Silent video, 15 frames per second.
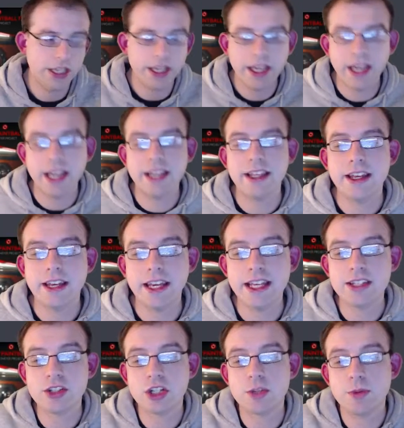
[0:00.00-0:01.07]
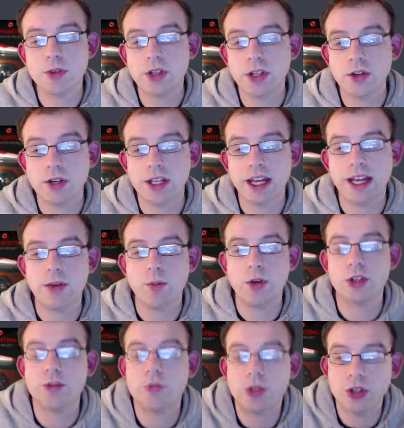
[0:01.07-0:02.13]
Hey there, it's Cosmo the Coder, and
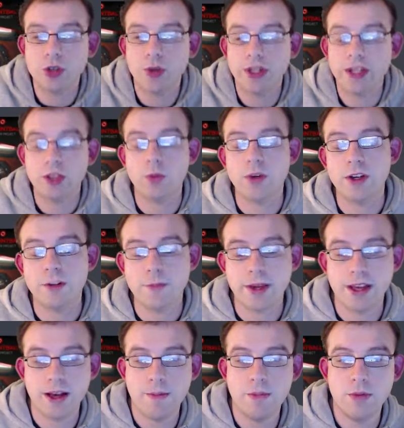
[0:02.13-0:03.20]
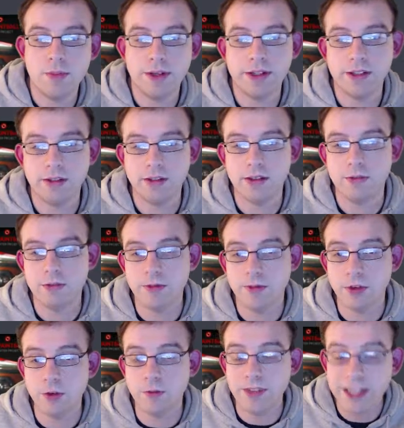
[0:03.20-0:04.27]
welcome to another one of my Humble Bundle
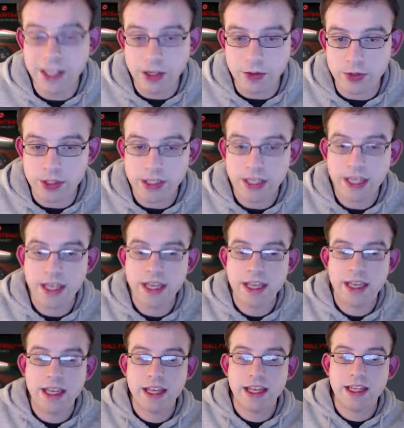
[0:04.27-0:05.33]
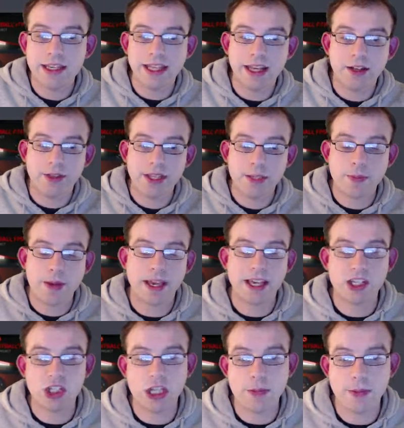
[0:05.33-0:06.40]
review videos. Now, this might
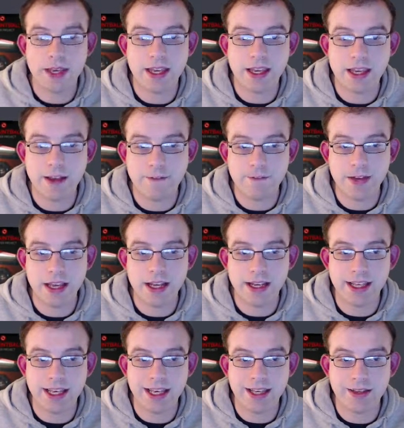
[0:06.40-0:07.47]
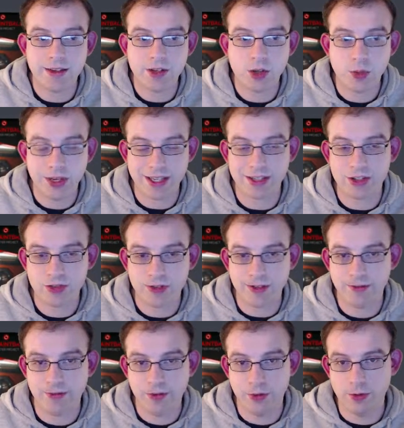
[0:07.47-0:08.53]
actually be a fairly quick and
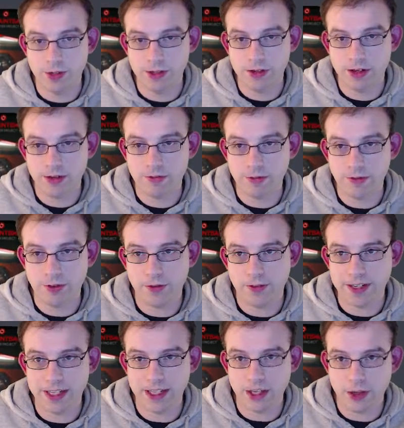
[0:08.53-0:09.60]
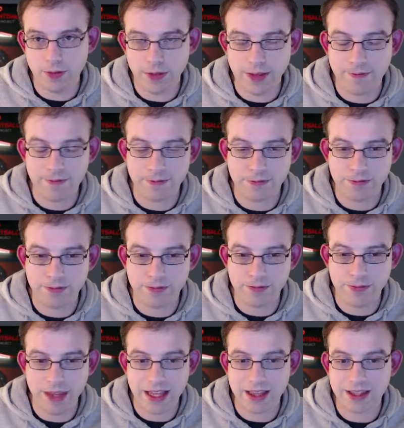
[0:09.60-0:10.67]
straightforward review video
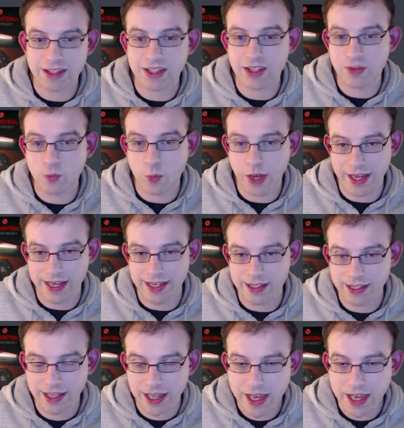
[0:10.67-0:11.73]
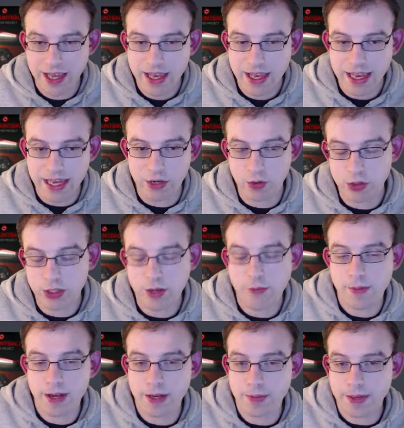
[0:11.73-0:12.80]
in certain ways. It also
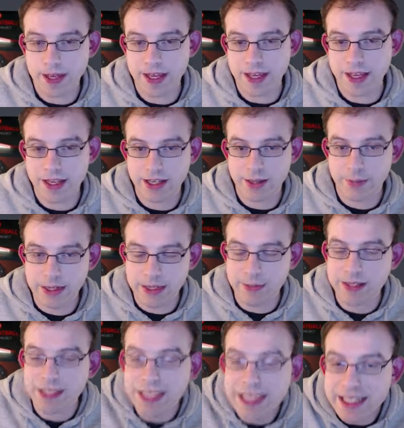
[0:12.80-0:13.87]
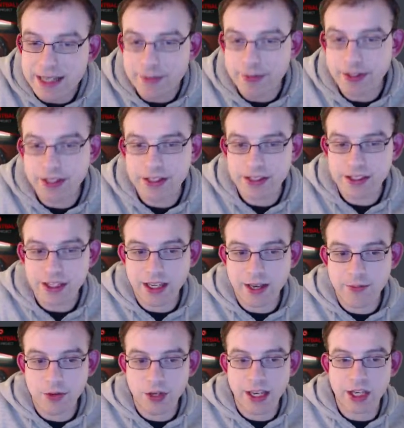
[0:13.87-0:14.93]
might be completely misleading because I'm
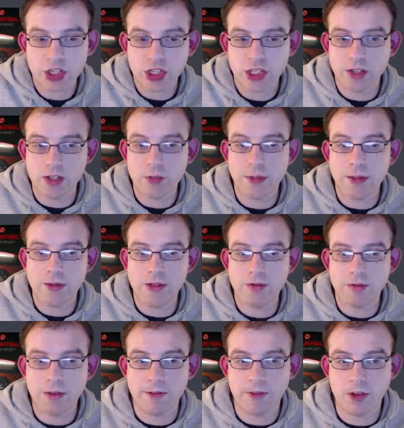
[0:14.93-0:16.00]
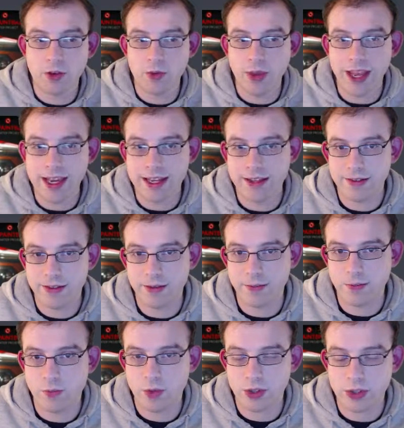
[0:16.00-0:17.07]
not actually going to be able to review any of them
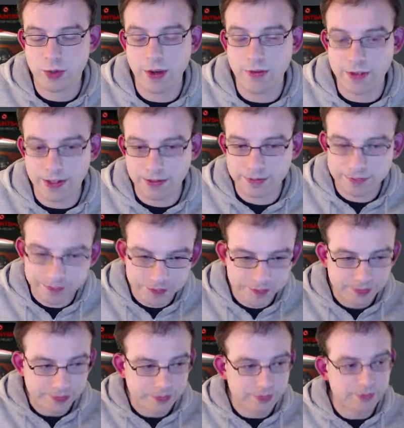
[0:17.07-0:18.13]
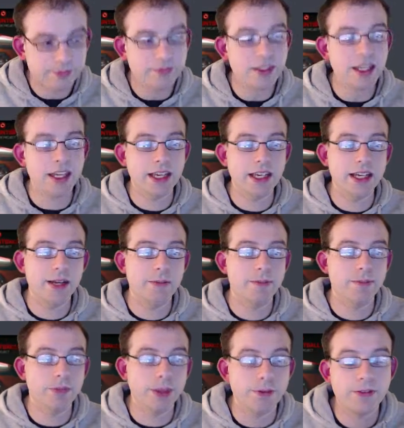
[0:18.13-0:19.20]
whatsoever.
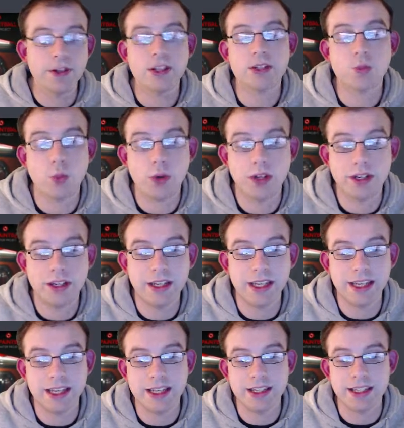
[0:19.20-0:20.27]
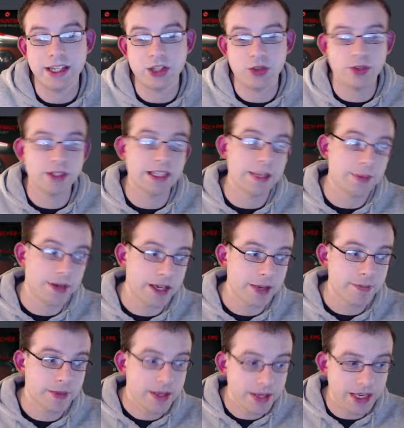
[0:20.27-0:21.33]
The first one is, as you can see behind
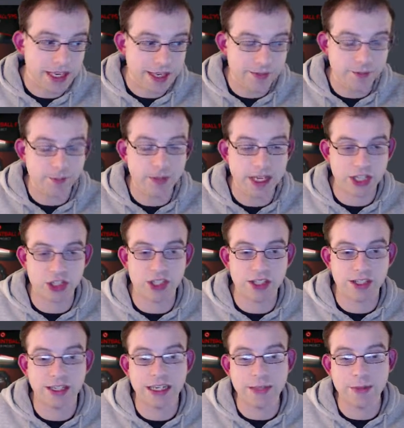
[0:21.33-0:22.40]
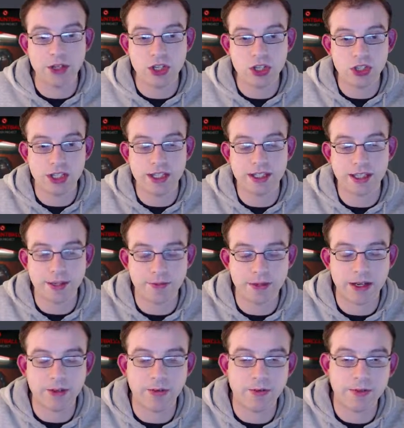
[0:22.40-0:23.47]
me, I haven't actually done an image this time
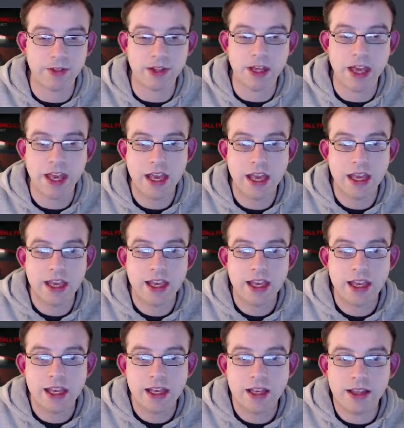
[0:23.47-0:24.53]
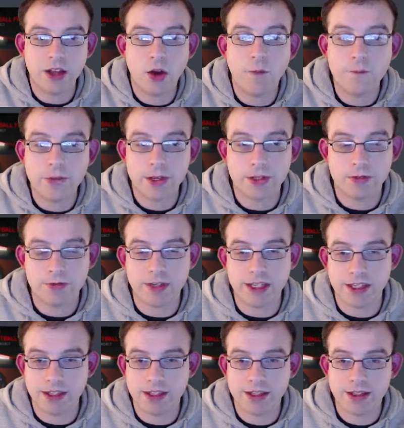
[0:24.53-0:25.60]
around for obvious
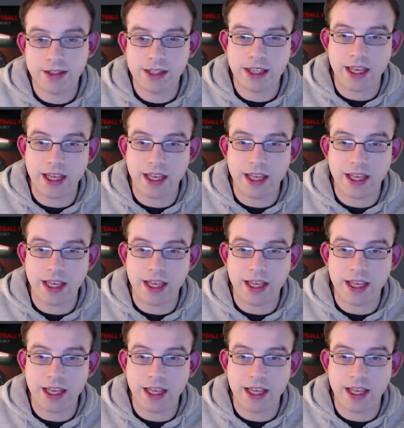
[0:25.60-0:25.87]
reasons.